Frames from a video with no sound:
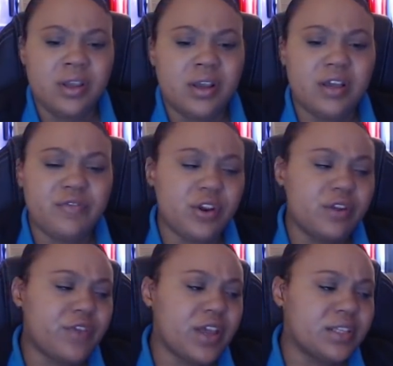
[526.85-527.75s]
of your
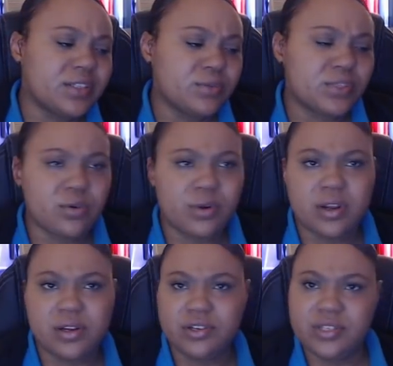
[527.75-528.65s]
events and what's going
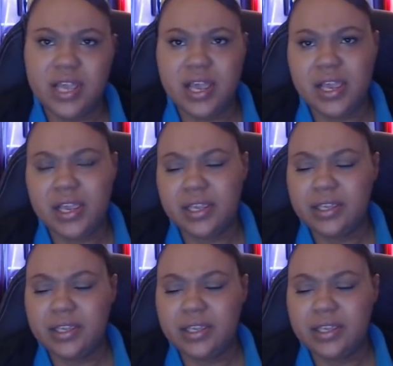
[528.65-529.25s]
on in your day.